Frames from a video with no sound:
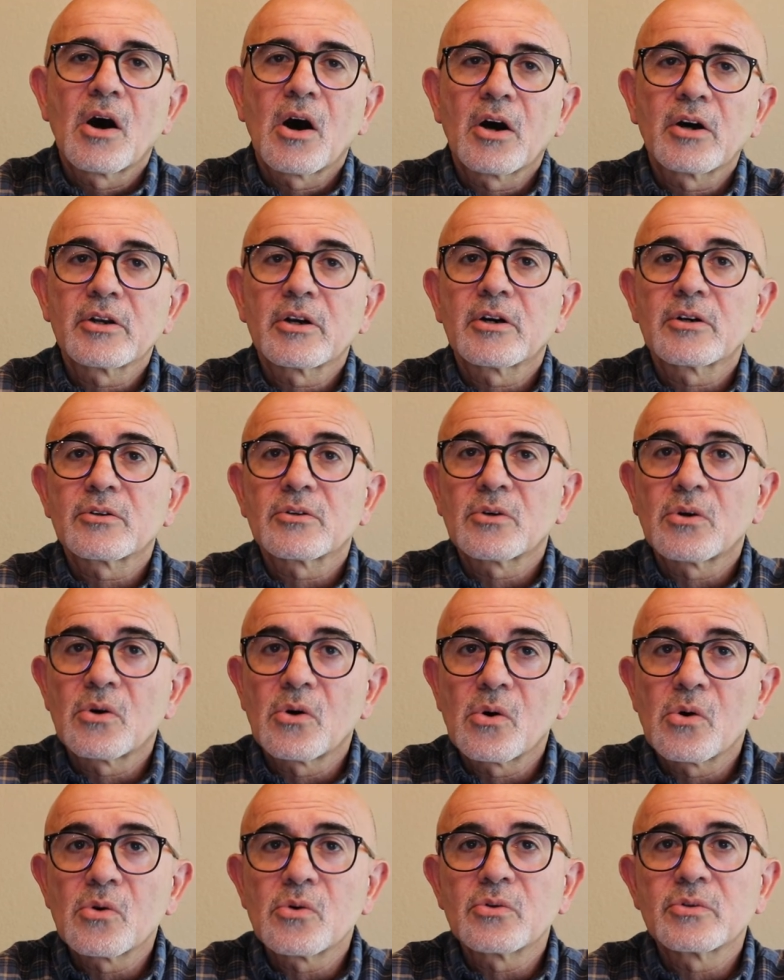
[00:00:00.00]
on our
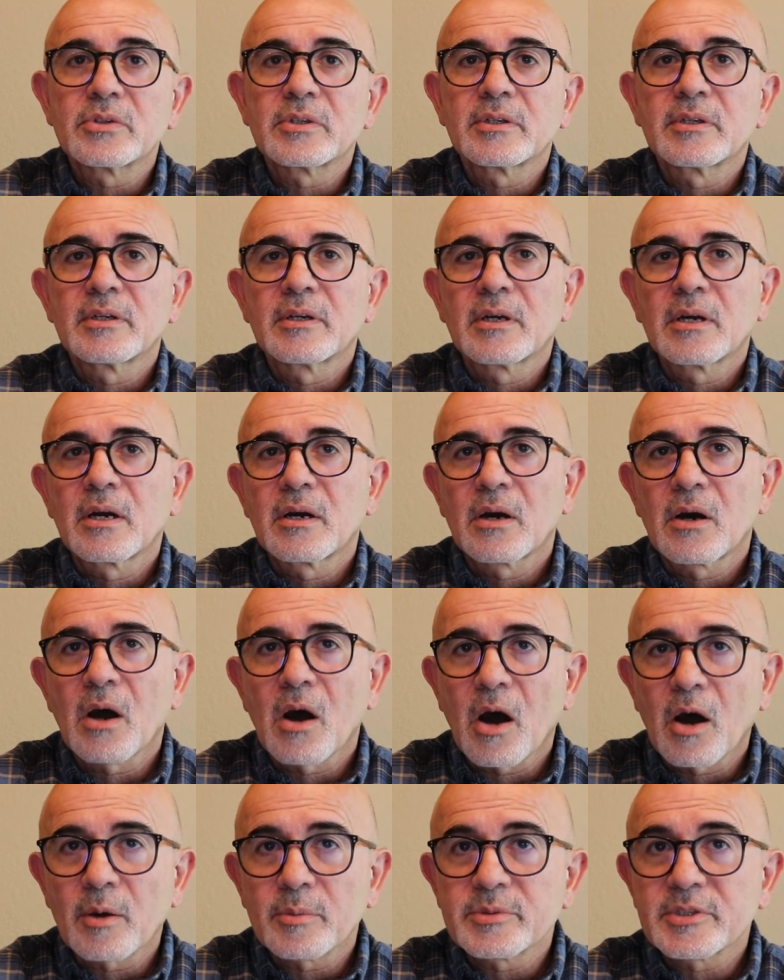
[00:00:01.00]
own
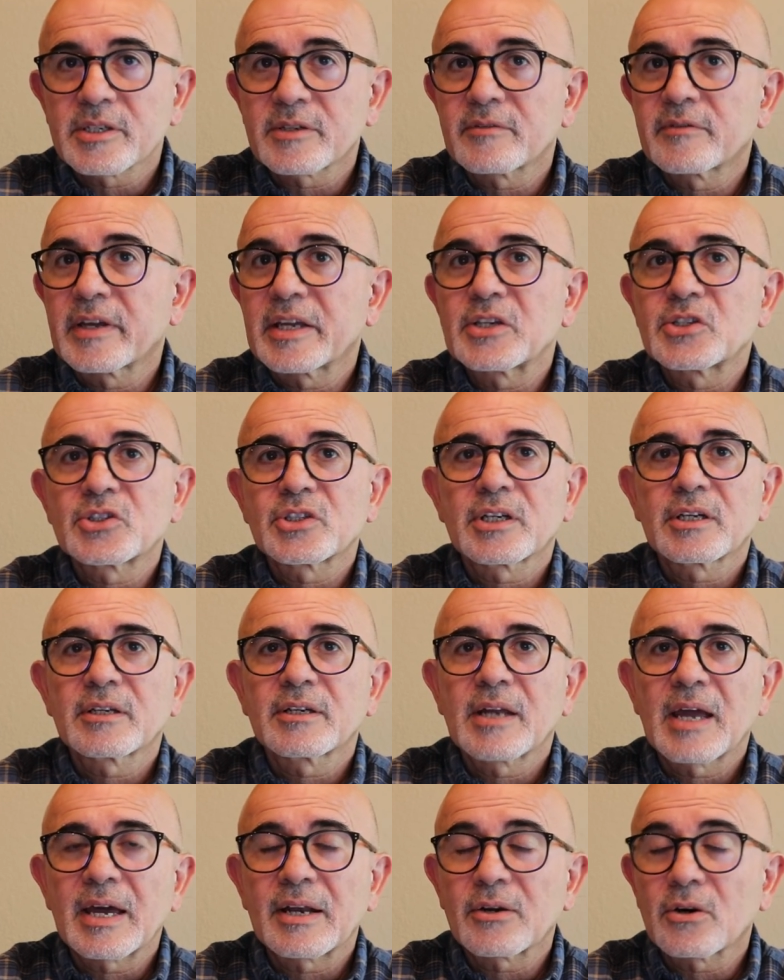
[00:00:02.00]

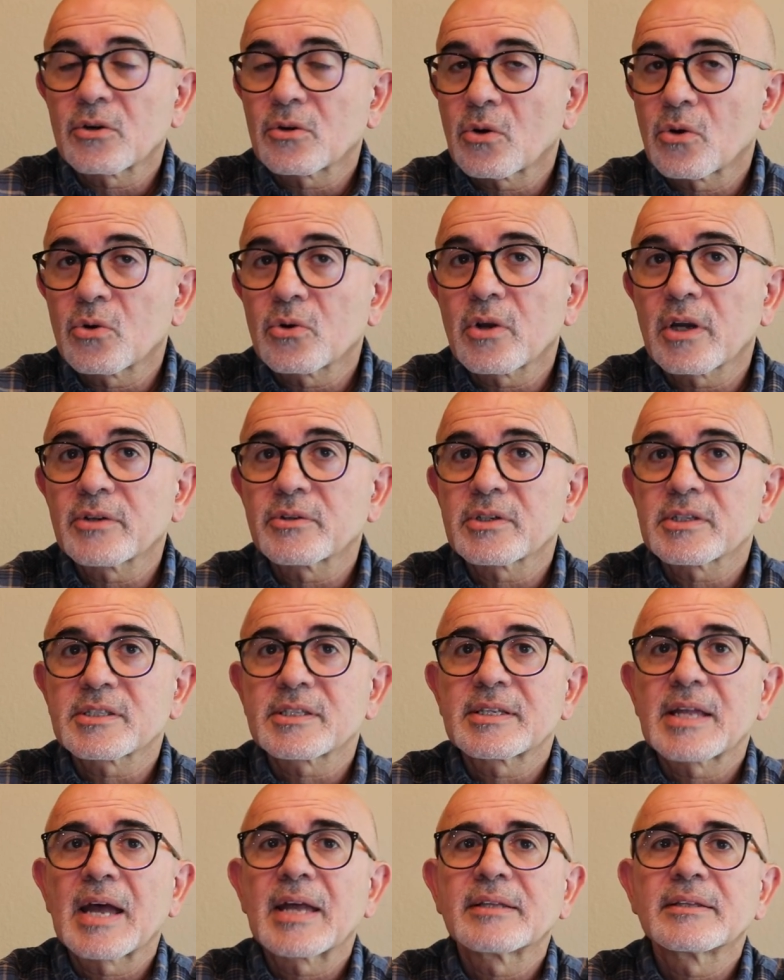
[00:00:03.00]
observation and our own
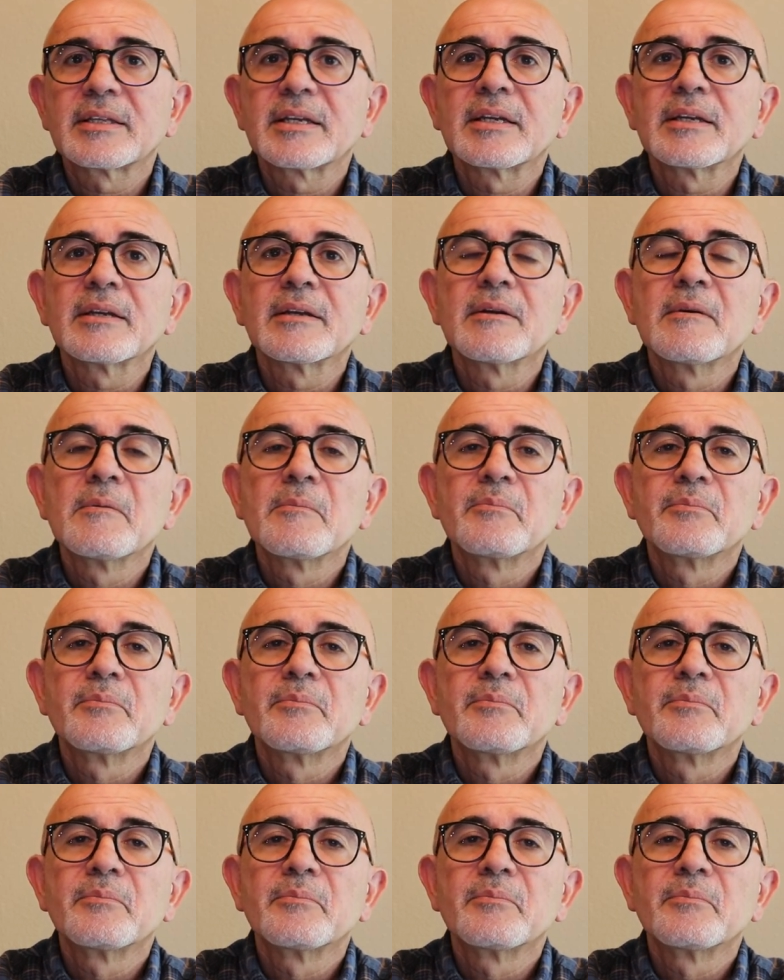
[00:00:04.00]
understanding.